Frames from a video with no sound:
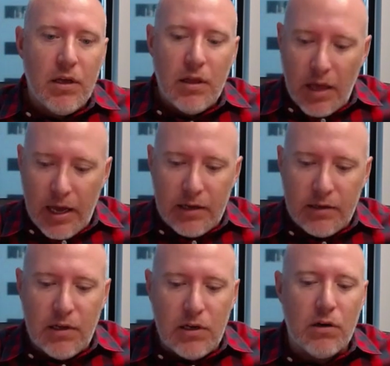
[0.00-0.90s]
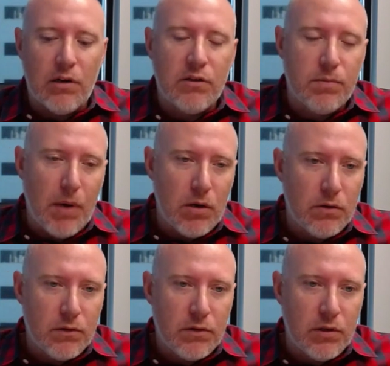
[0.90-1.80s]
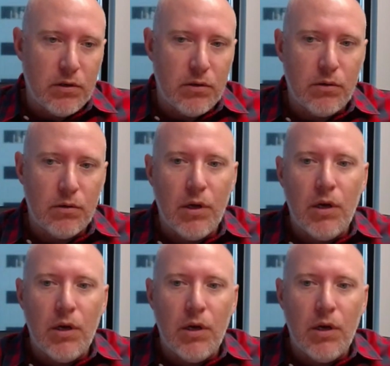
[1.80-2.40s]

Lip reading: things that you're exposed to